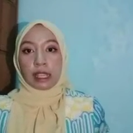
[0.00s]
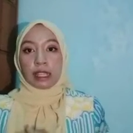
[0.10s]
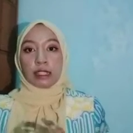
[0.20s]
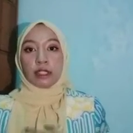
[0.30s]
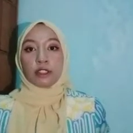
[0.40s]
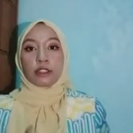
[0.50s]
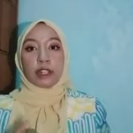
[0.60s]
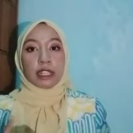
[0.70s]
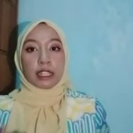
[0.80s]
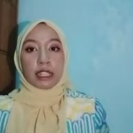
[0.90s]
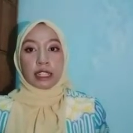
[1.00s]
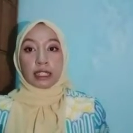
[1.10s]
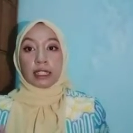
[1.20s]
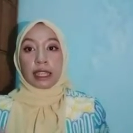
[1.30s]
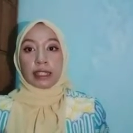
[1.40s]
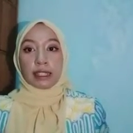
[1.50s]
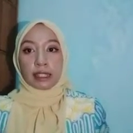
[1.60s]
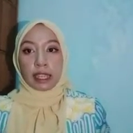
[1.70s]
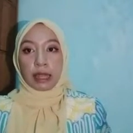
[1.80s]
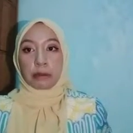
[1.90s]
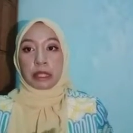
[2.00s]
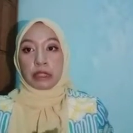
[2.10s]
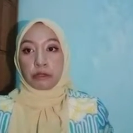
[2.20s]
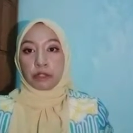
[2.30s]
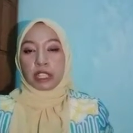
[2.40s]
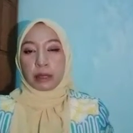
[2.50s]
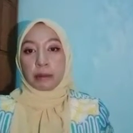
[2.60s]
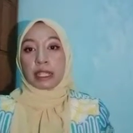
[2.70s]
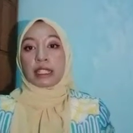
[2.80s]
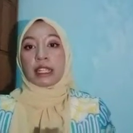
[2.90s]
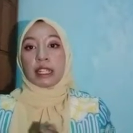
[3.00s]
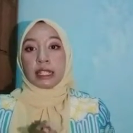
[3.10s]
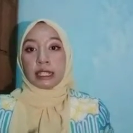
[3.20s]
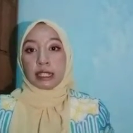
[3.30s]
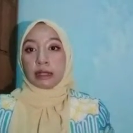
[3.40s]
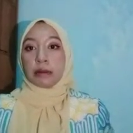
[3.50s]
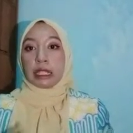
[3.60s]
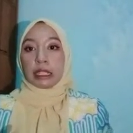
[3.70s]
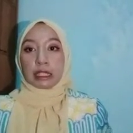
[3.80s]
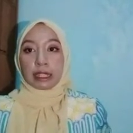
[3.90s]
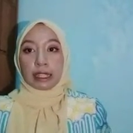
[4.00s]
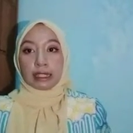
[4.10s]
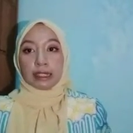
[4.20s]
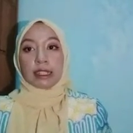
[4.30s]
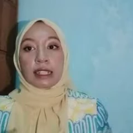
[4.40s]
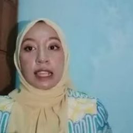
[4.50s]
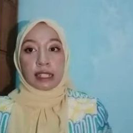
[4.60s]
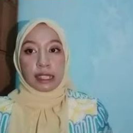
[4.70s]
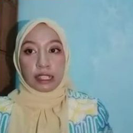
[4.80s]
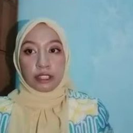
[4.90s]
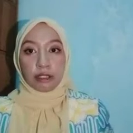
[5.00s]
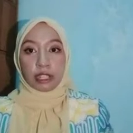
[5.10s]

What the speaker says: though radical at the time he first made them in the 19th century,